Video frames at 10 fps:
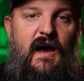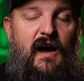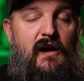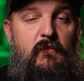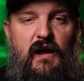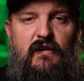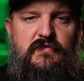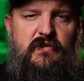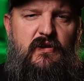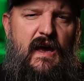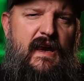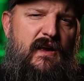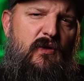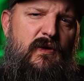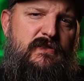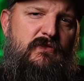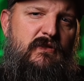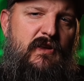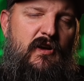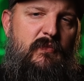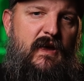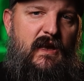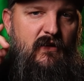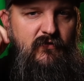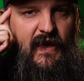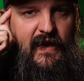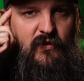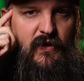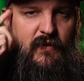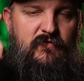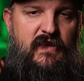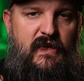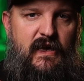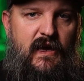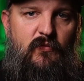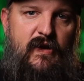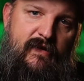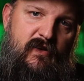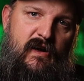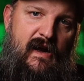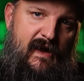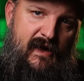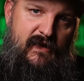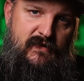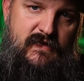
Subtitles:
I'll also kind of go into a little bit of like what I'm thinking whenever I